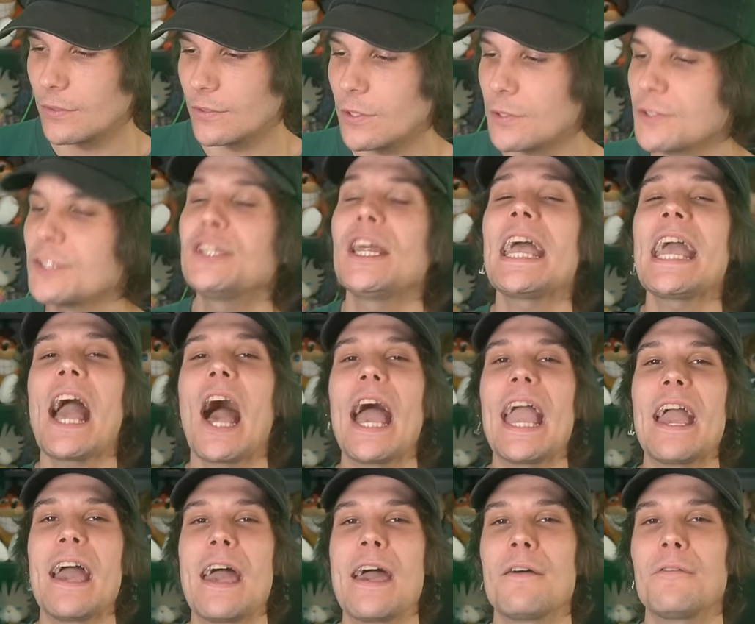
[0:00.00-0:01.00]
So today I
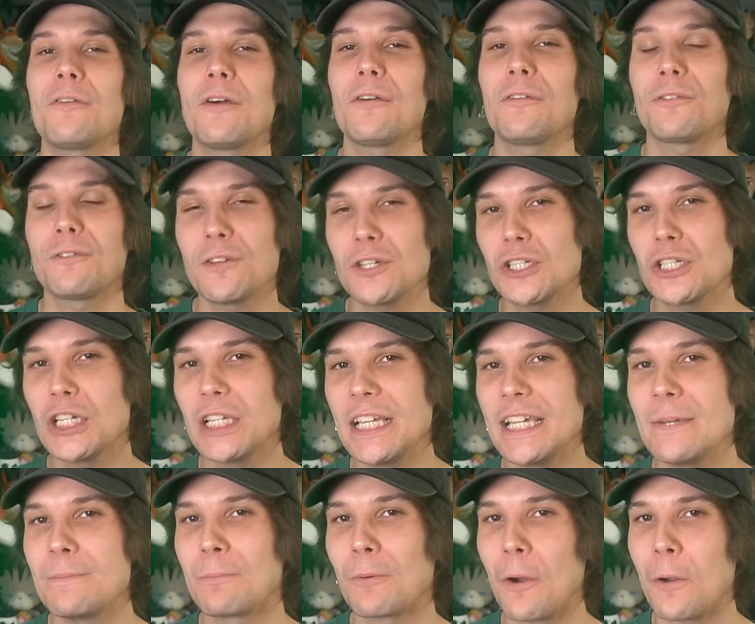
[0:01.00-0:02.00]
have
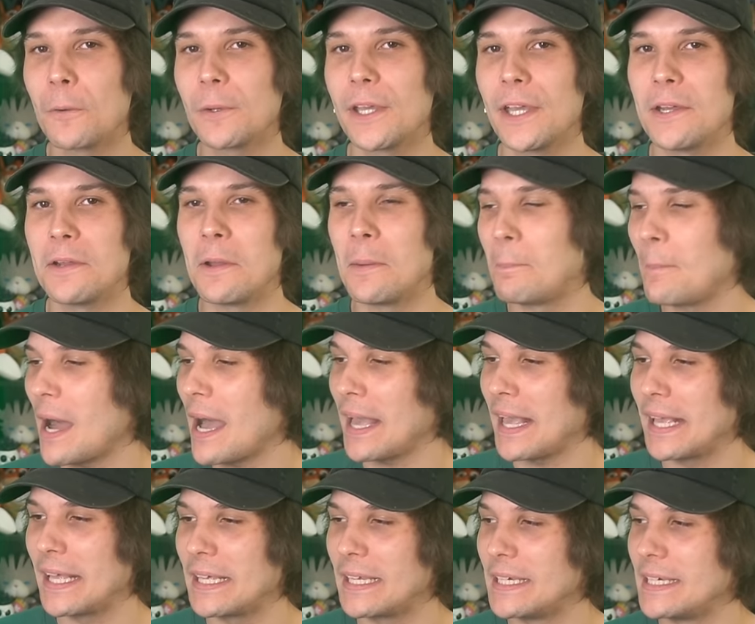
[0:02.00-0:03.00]
officially broken
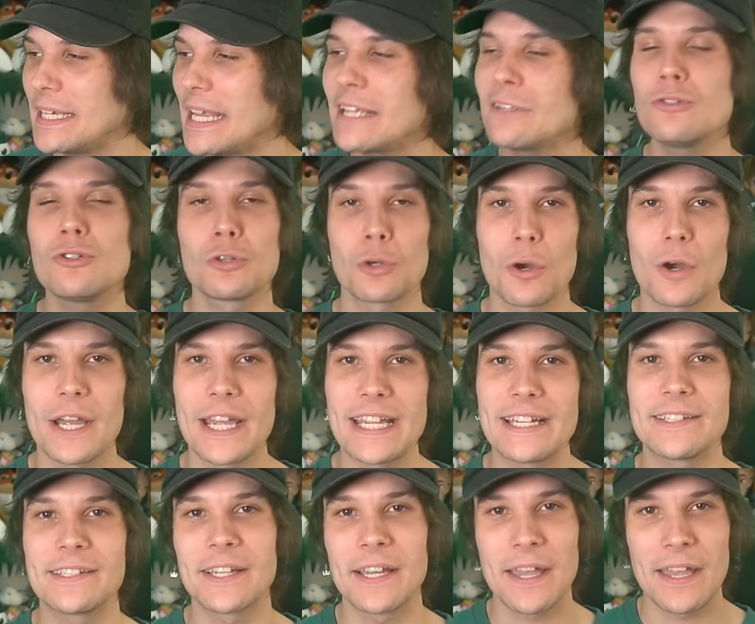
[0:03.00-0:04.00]
my
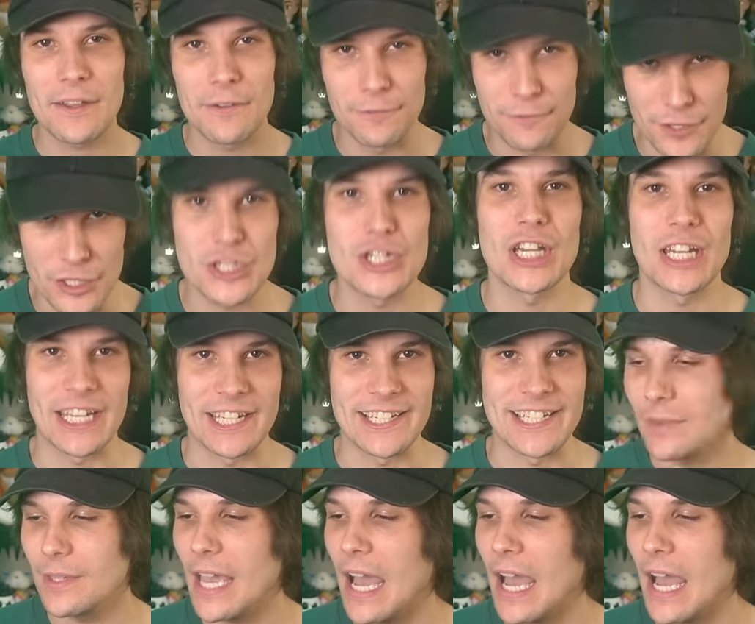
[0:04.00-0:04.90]
Nendoroid virginity.